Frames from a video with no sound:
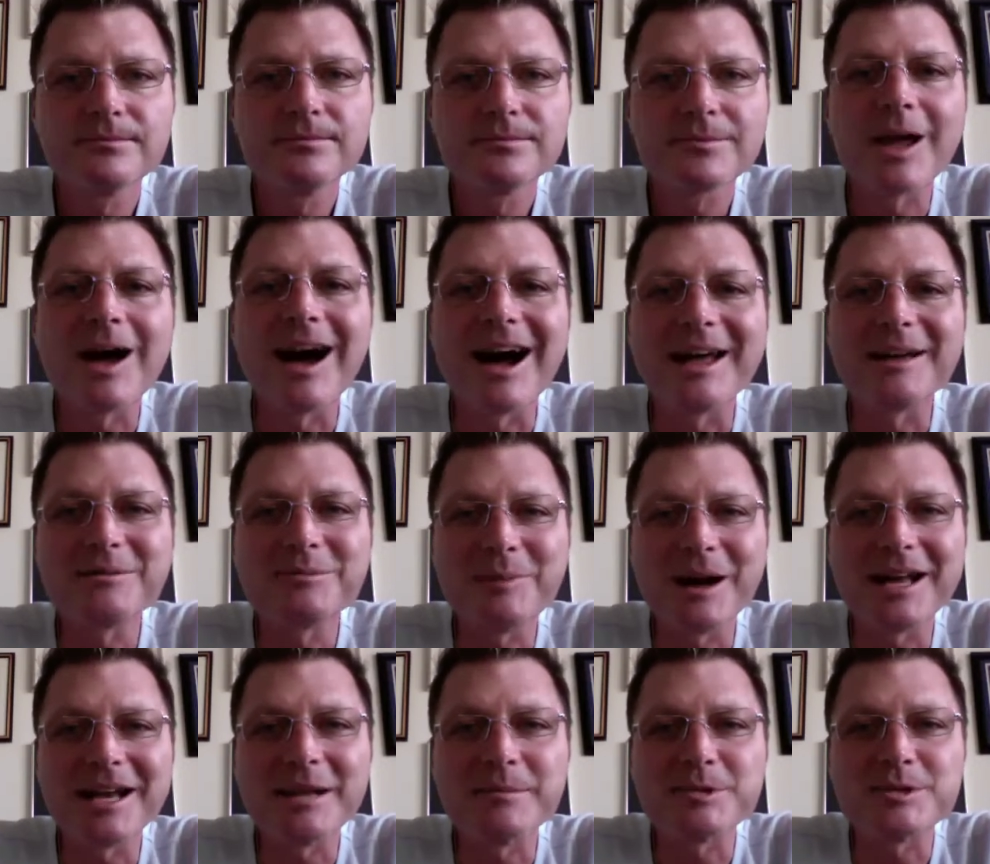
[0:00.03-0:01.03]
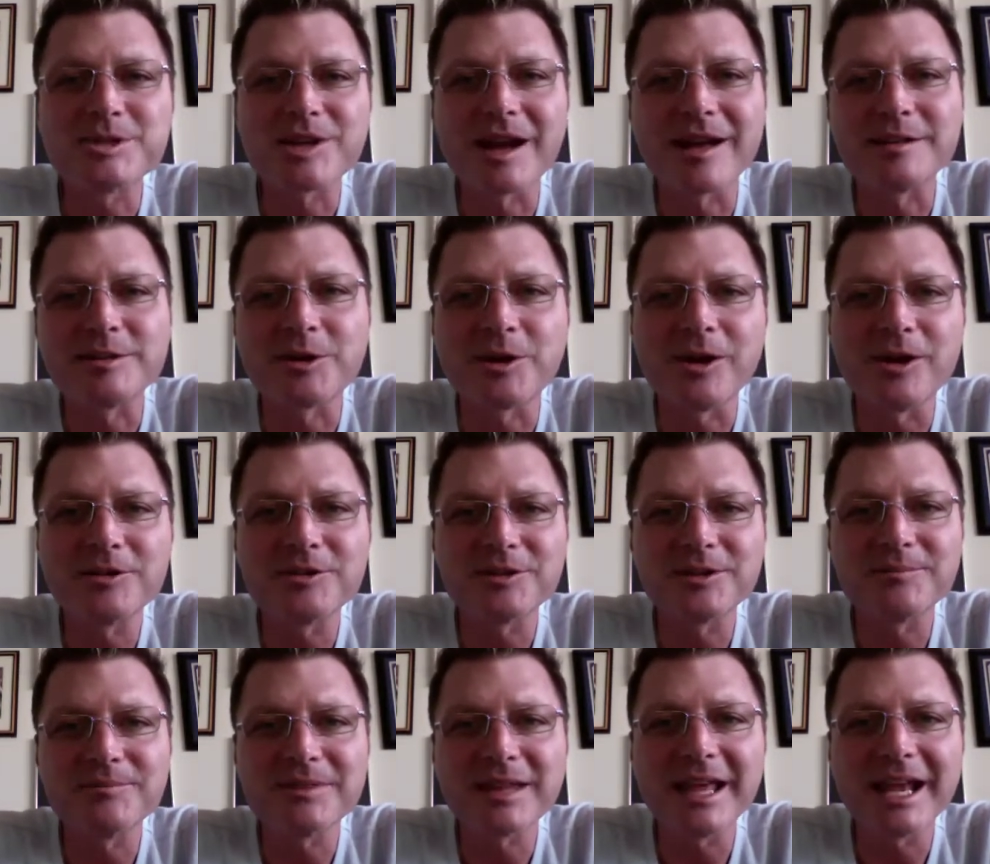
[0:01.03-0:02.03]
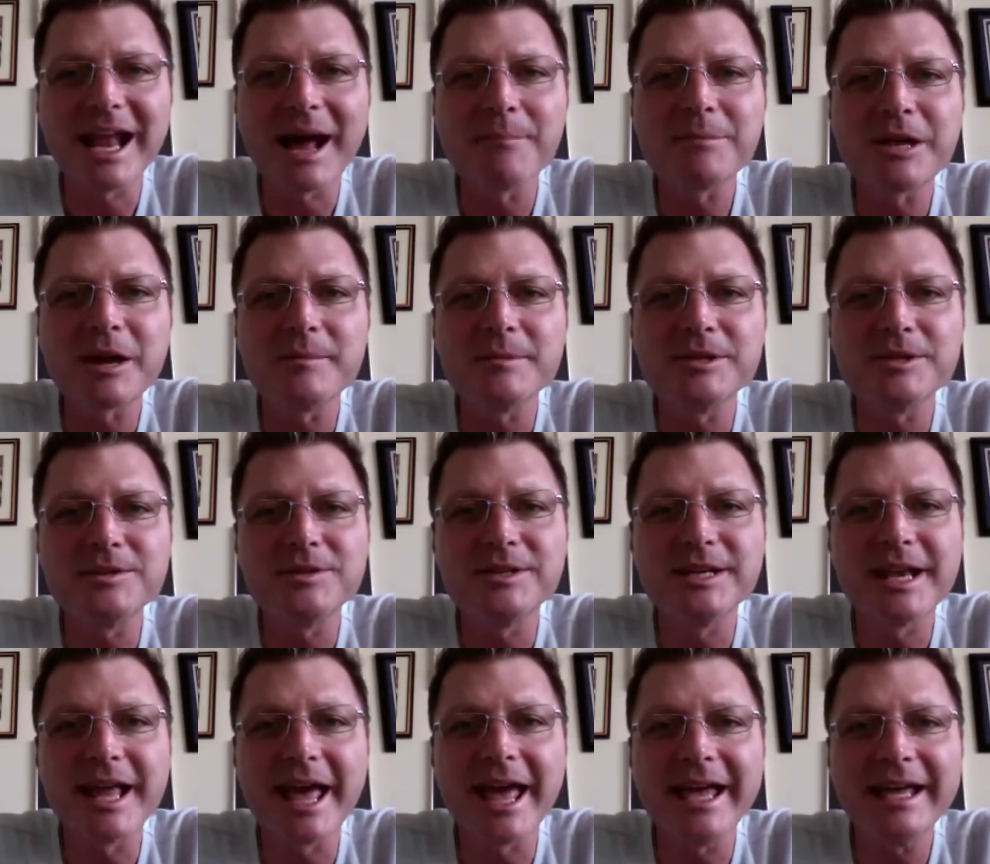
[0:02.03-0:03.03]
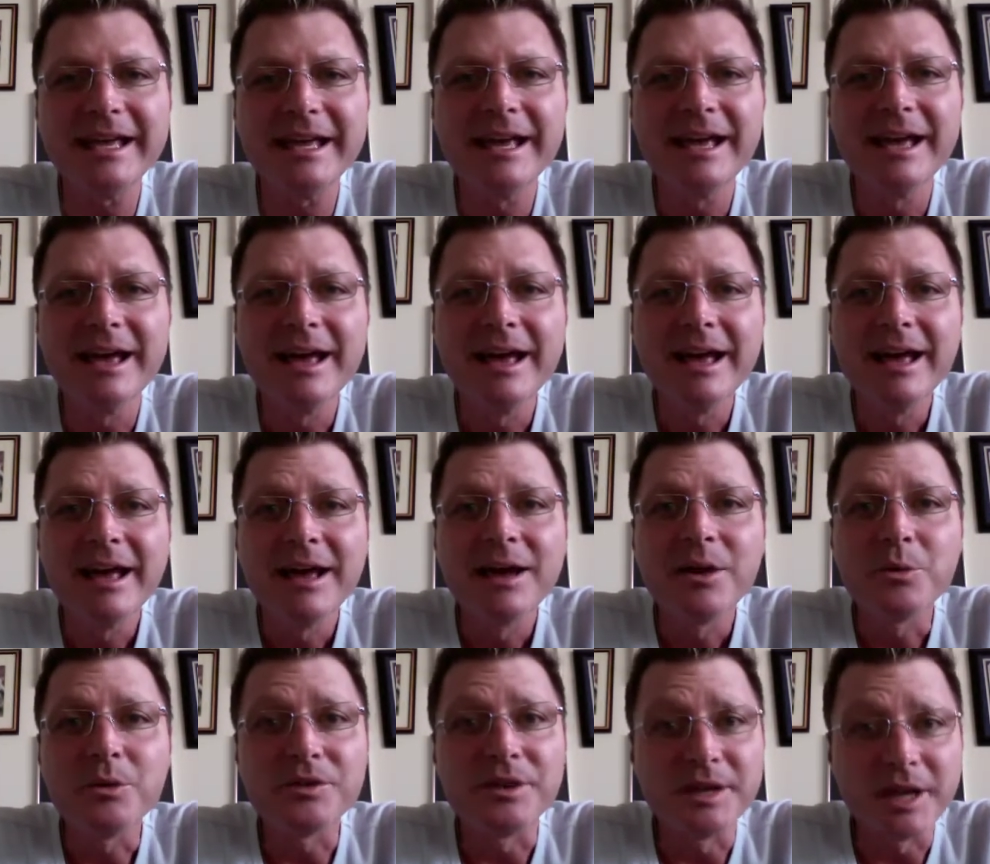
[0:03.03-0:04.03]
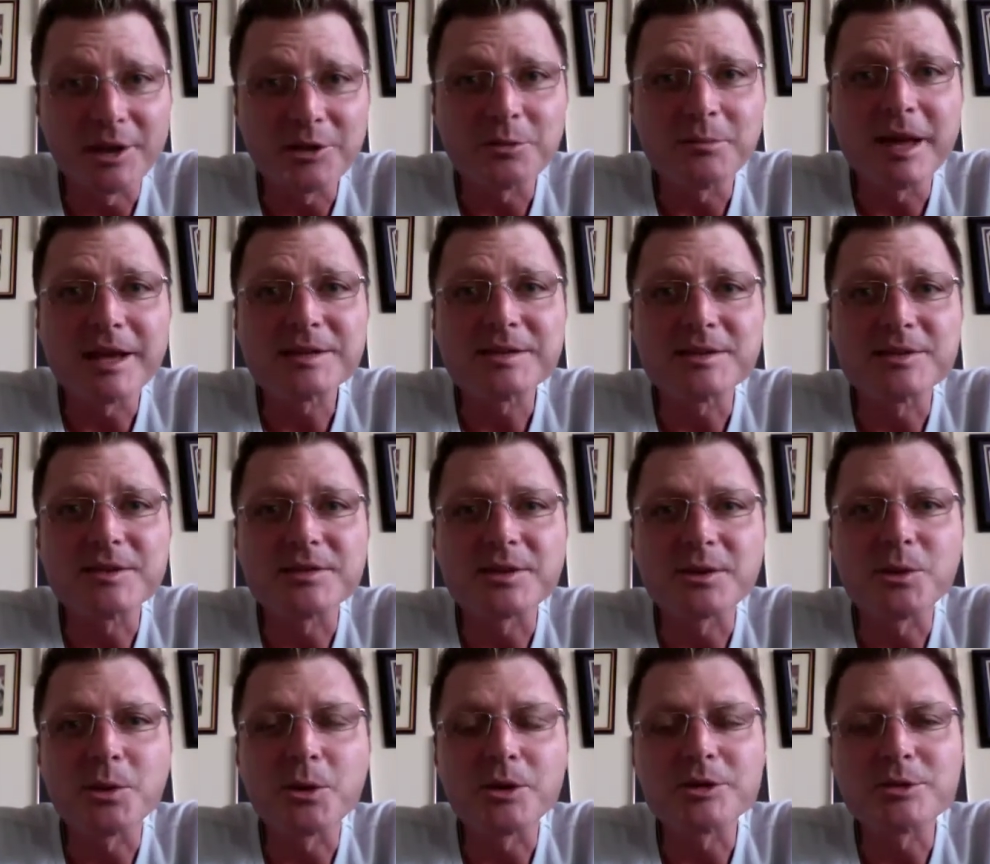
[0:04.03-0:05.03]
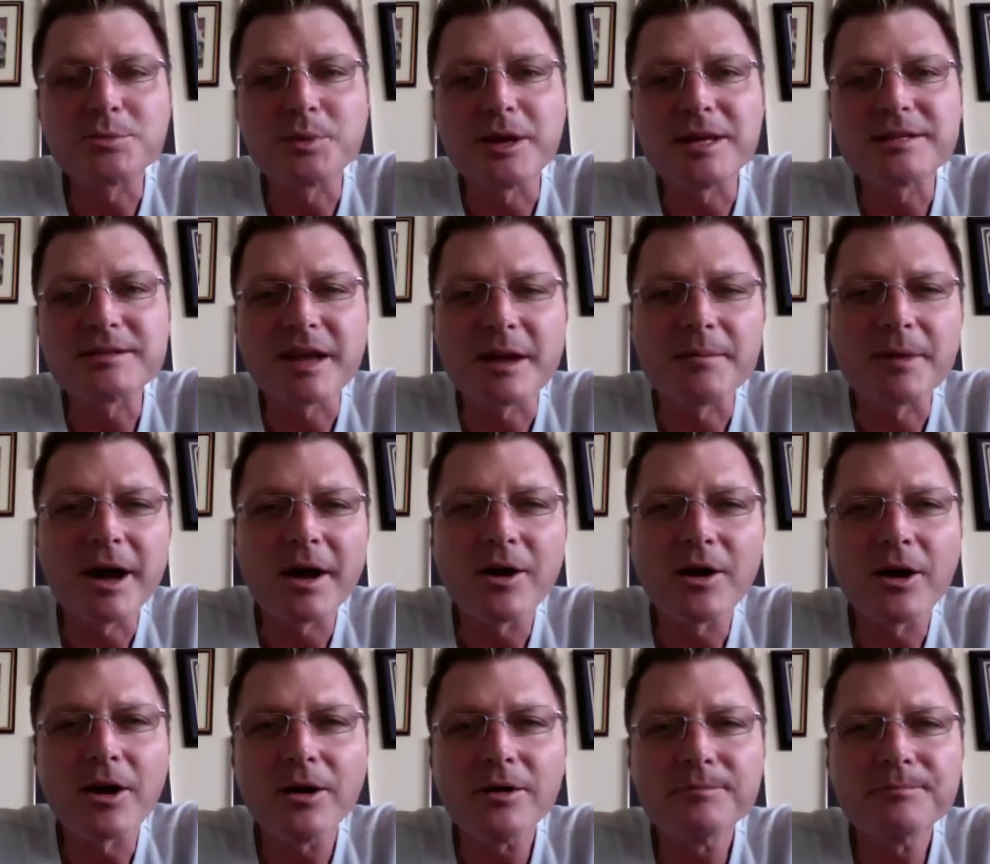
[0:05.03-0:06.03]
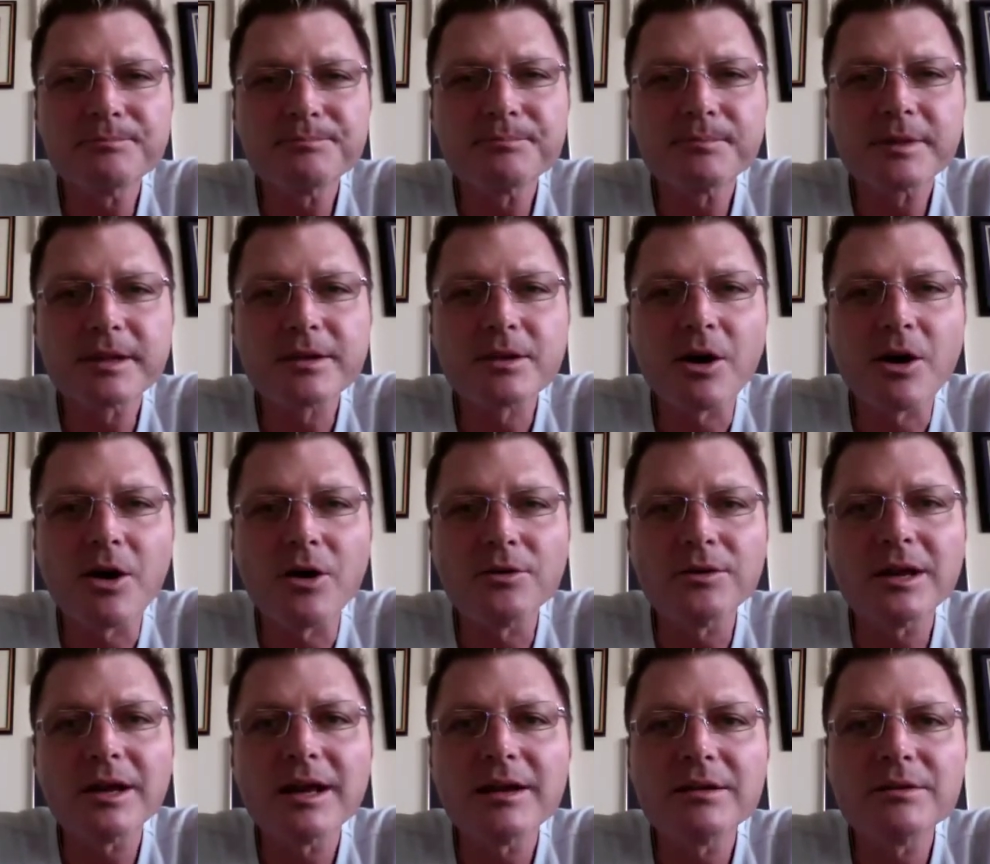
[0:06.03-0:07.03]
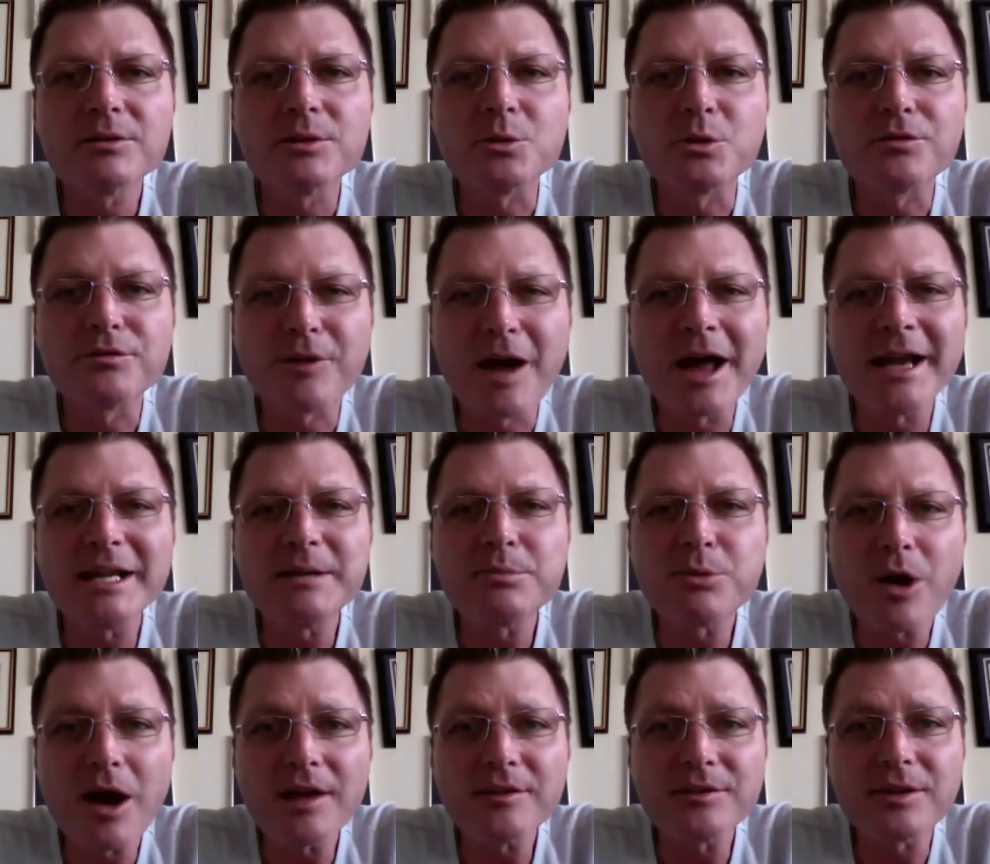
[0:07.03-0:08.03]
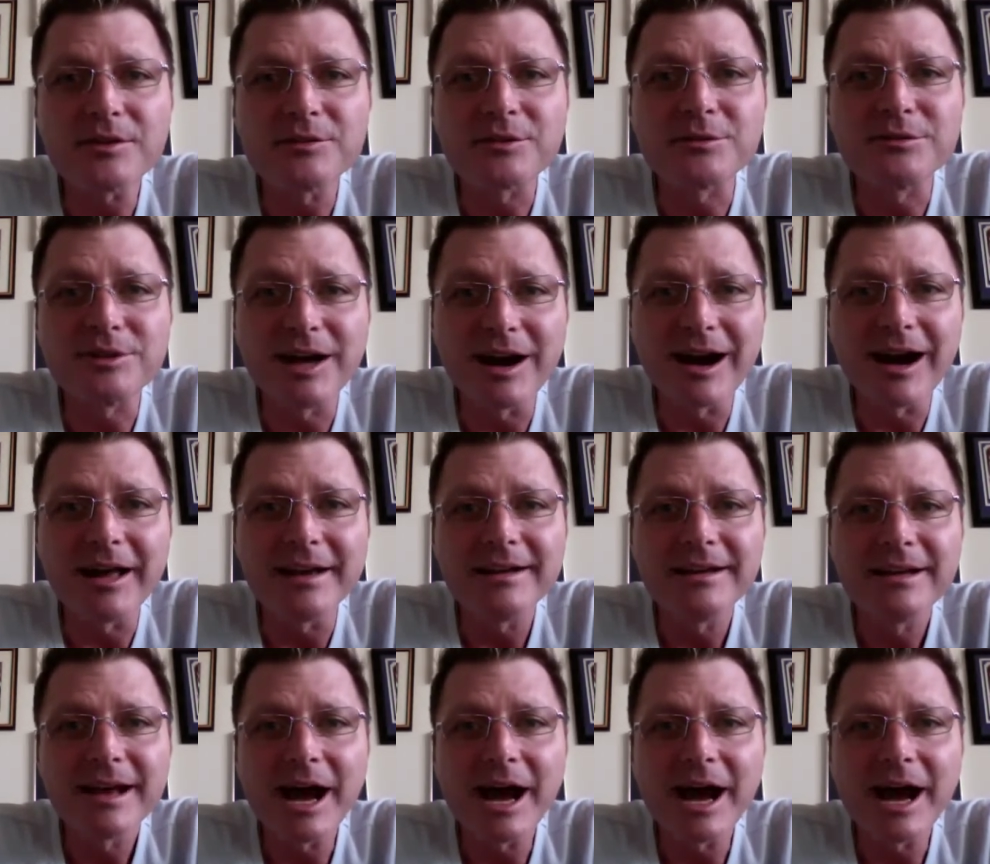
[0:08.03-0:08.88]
Hi, my name is Todd Carlson, and I'm coming to you today with another message that the Lord has placed on my heart called The Refining Process of God.